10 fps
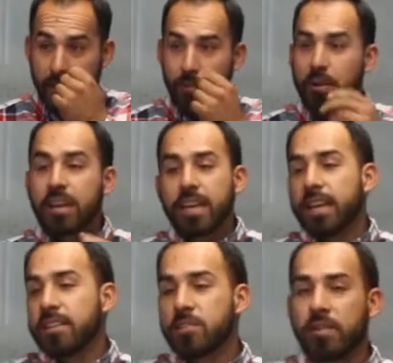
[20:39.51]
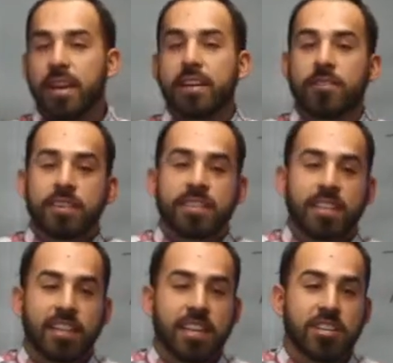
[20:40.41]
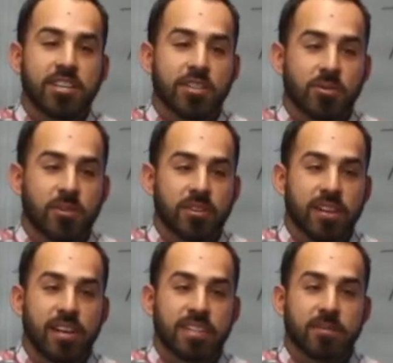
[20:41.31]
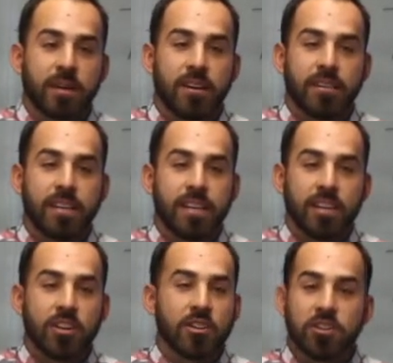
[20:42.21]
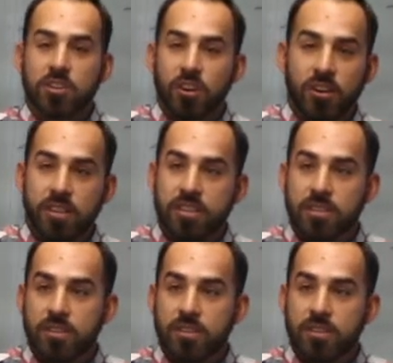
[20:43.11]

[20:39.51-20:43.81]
And we're going to get into later into Galatians where it talks about, you know, you started,